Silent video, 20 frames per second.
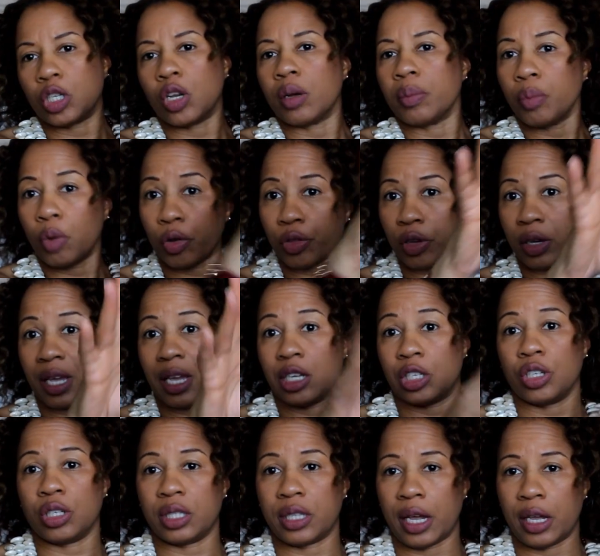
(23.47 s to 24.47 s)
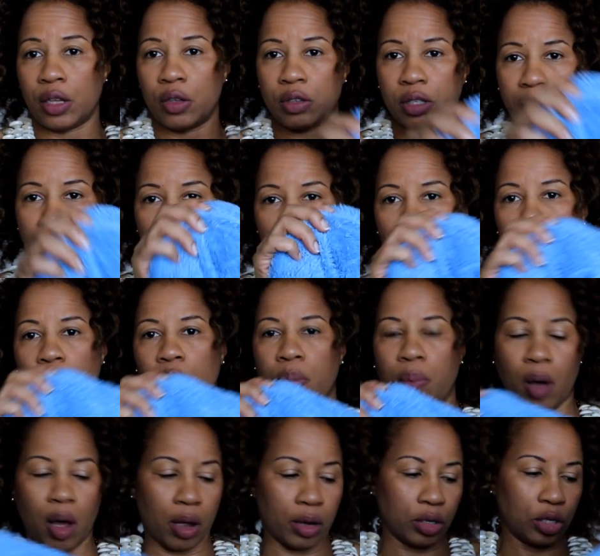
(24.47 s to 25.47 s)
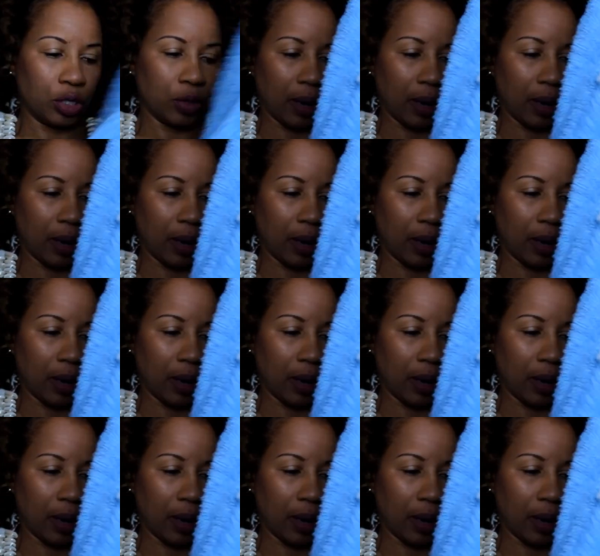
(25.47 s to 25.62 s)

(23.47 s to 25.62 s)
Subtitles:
So on both occasions I used my coupon.